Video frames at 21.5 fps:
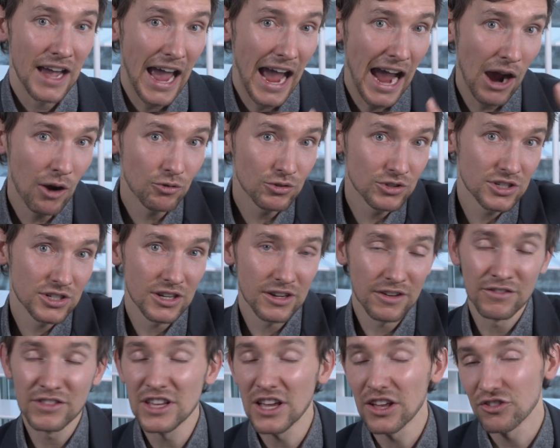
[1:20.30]
out
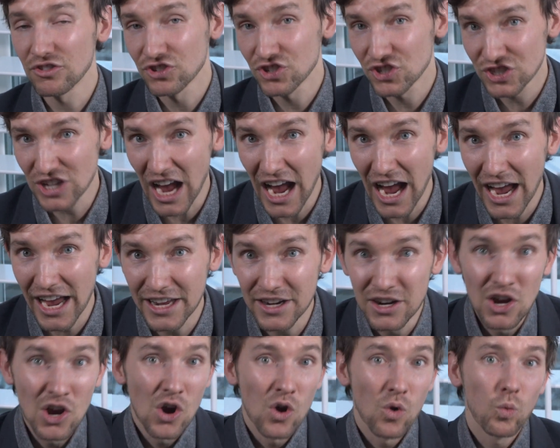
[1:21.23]
of the other side
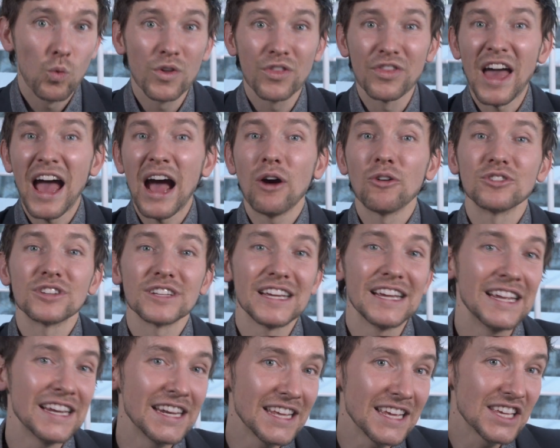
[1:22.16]
without
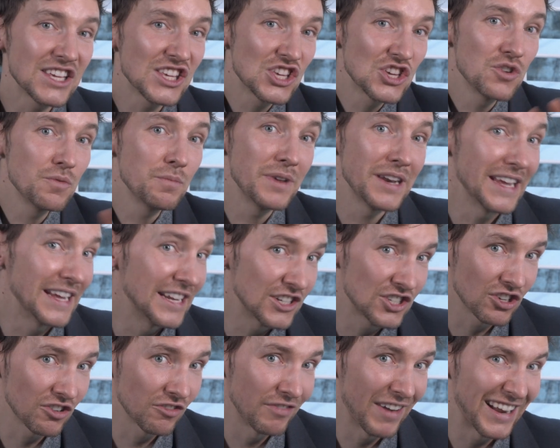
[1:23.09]
any human
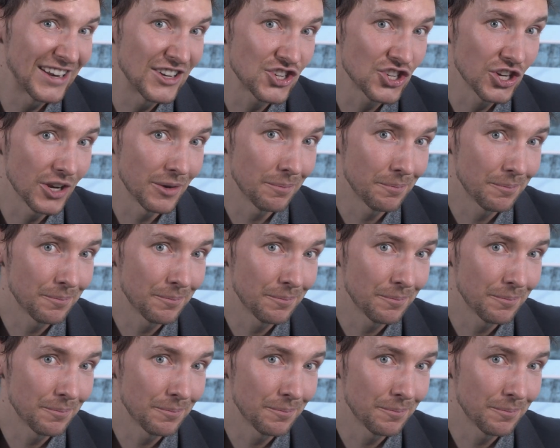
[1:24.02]
intervention.